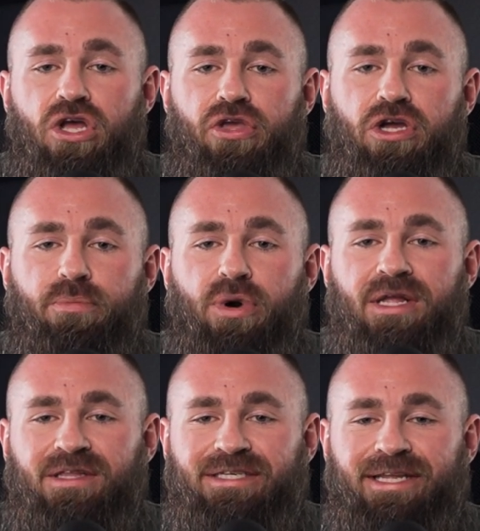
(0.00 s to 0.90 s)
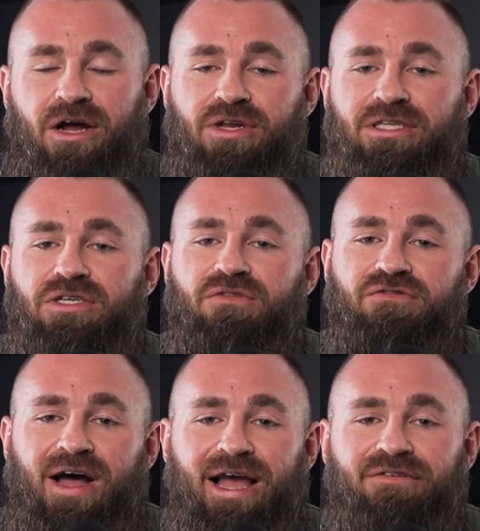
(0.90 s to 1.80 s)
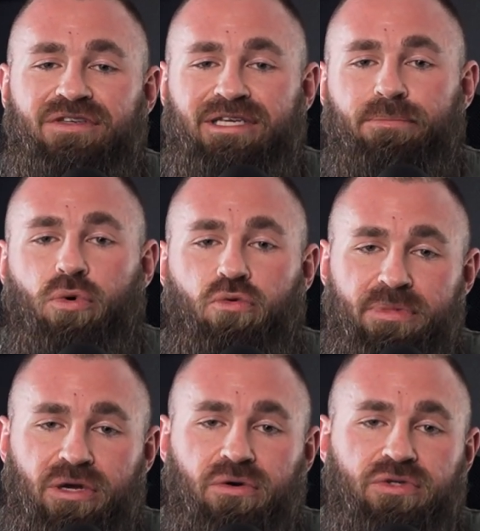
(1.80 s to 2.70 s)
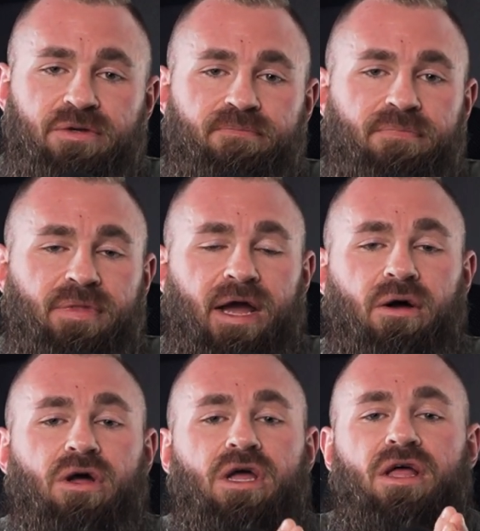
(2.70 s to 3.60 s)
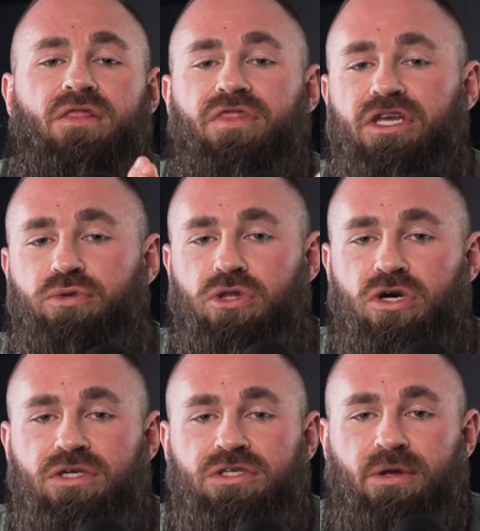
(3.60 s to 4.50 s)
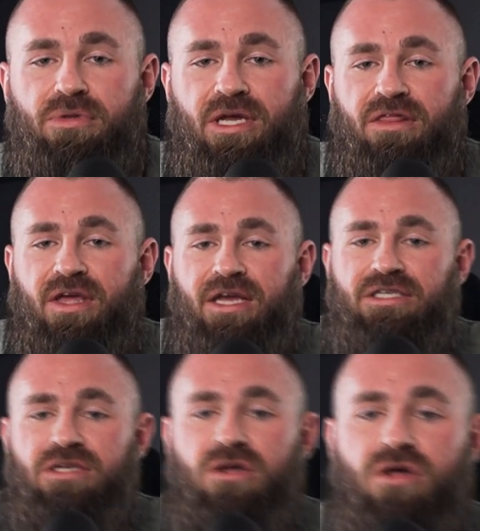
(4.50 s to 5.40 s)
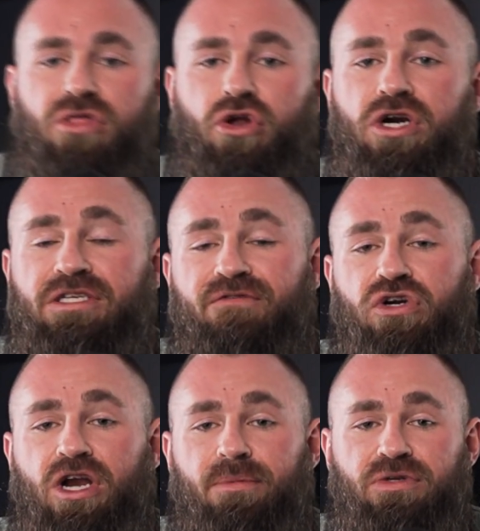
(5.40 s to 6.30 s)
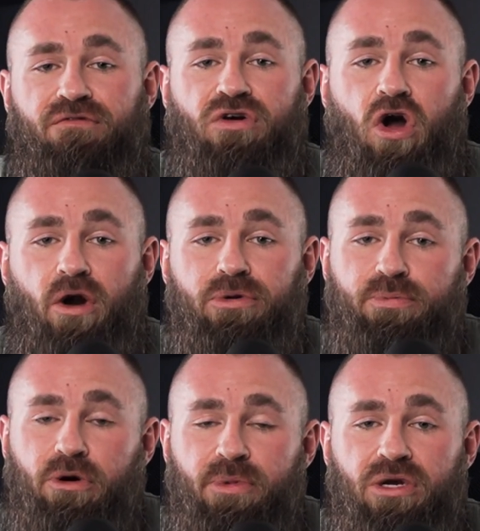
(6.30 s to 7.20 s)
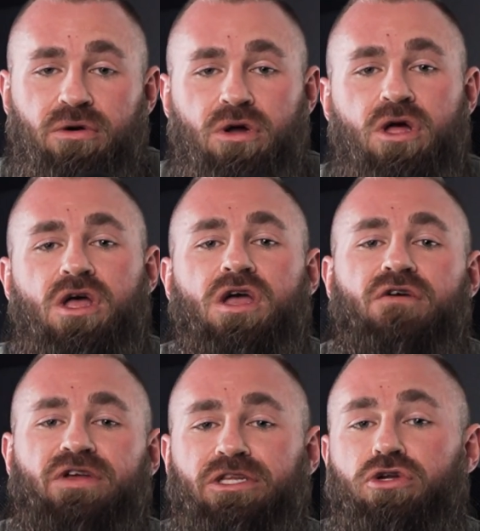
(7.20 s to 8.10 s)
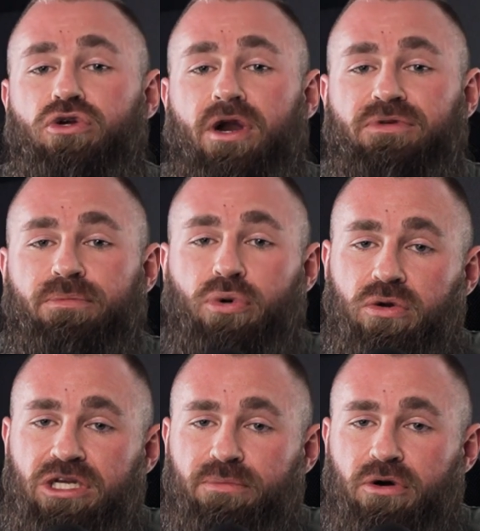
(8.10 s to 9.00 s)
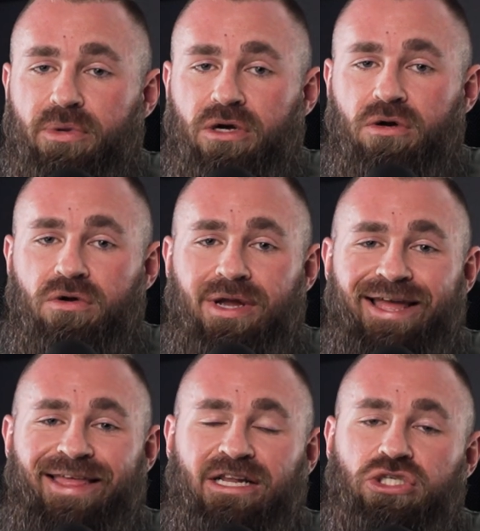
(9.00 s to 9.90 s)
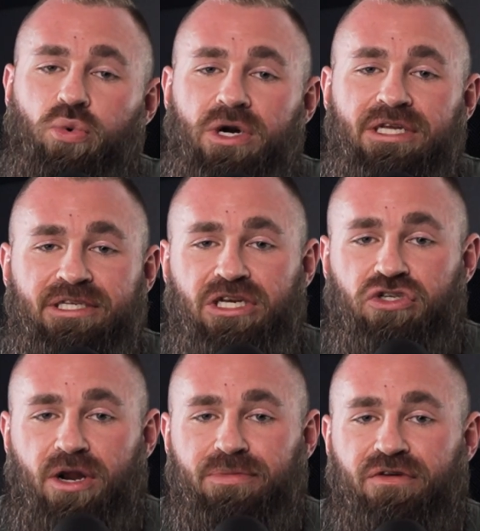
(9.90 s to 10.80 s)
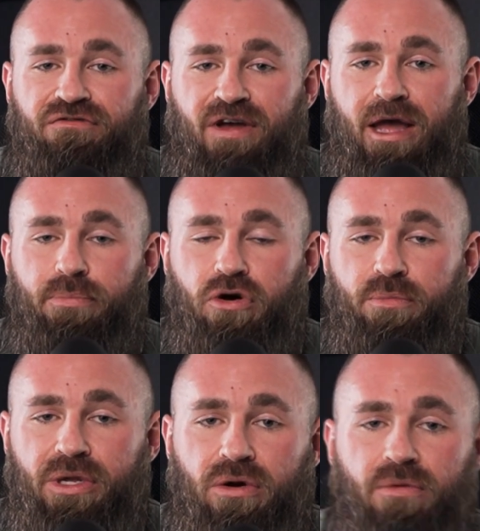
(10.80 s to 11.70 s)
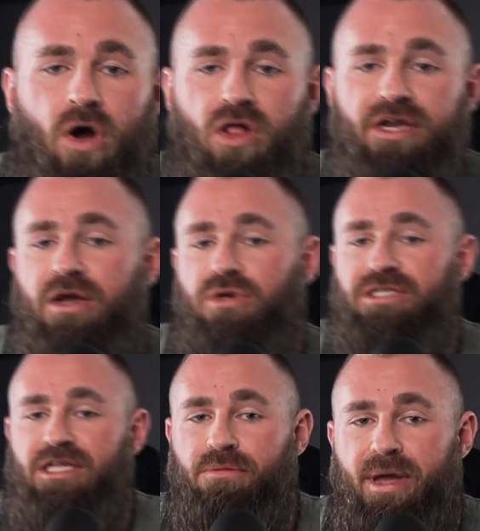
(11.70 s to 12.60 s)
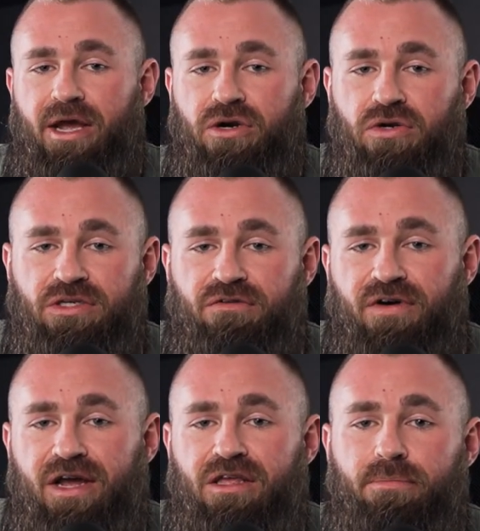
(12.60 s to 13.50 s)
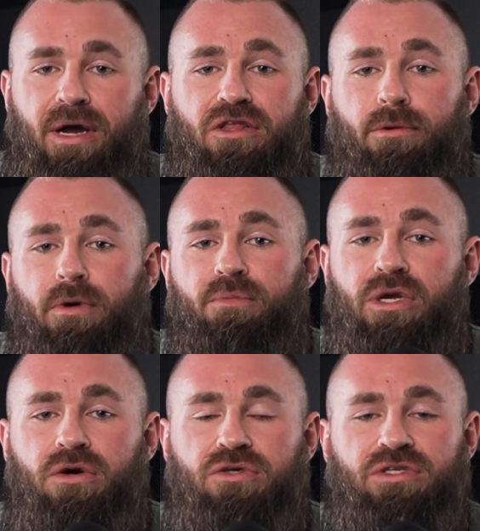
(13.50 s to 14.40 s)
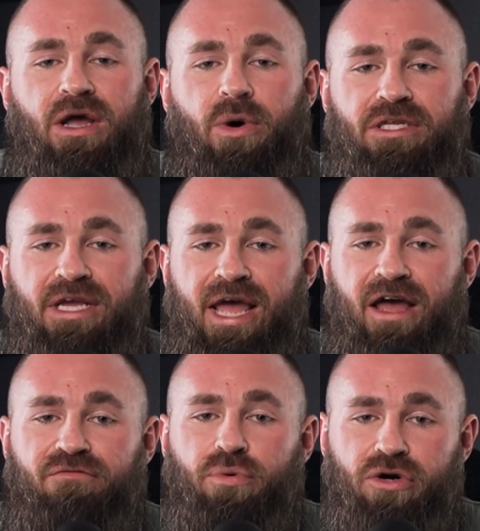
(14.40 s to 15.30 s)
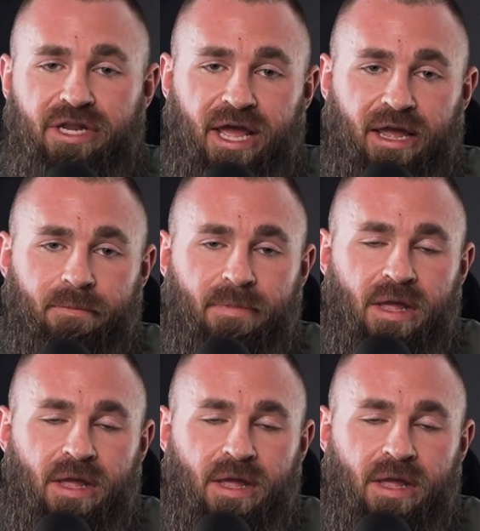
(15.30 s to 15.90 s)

you can break this down into 5 simple meals. Now, this will look something like this: 37 grams of carbs per meal, 52 grams of protein per meal, and then 26 grams of fat per meal. All I did was take the macros and divide them by the number of meals I wanted to have per day.